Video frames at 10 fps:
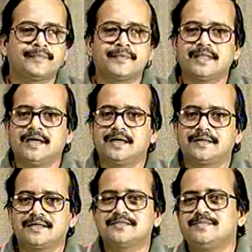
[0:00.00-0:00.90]
the
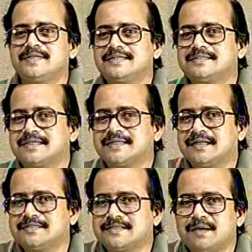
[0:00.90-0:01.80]
transmitted
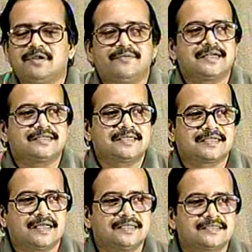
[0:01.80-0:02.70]
signals, time limited
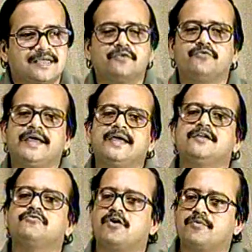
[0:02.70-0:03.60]
signals conveying
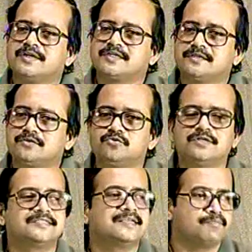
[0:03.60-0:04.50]
information through the
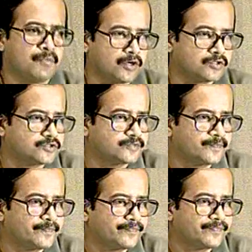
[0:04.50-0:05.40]
symbols.
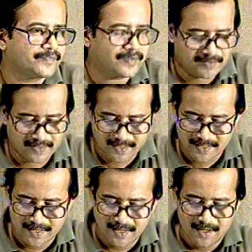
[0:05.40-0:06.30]
Okay.
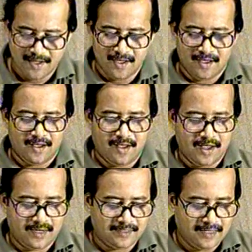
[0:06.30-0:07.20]

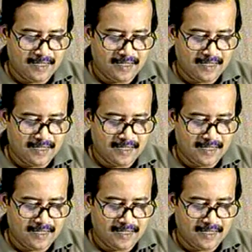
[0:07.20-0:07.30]
And